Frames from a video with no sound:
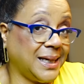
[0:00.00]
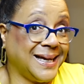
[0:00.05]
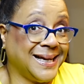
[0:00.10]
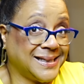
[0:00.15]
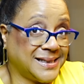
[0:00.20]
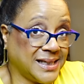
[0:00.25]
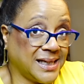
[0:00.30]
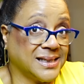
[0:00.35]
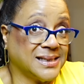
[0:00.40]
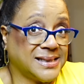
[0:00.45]

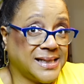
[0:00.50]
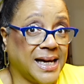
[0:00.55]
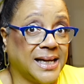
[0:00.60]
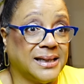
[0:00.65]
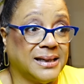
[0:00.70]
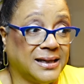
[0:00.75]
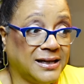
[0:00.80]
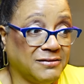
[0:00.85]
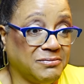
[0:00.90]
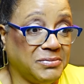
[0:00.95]
it does tend
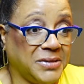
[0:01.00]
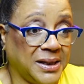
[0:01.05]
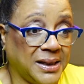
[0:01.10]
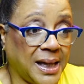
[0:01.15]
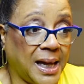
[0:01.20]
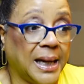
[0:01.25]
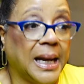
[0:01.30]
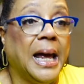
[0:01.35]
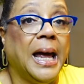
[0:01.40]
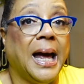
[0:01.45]
to give me
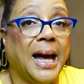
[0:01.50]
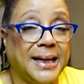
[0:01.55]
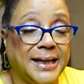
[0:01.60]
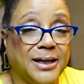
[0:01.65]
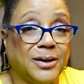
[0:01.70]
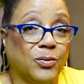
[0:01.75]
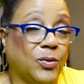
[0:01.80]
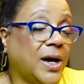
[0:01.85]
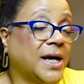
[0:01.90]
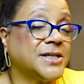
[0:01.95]
that I need
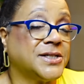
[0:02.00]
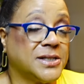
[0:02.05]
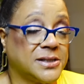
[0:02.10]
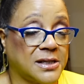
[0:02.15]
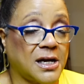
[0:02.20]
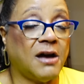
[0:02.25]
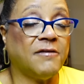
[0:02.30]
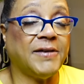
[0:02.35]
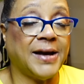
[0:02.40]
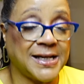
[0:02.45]
to wash this
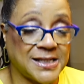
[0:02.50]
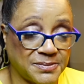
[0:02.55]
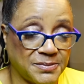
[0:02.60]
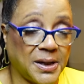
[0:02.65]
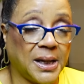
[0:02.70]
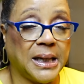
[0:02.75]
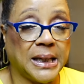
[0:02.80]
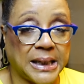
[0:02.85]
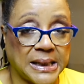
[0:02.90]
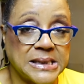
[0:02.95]
off. I
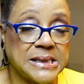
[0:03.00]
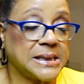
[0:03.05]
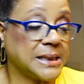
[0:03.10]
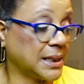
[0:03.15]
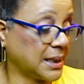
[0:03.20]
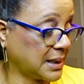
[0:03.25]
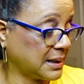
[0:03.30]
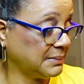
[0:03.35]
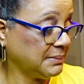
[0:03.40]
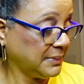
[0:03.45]
smell like I stink.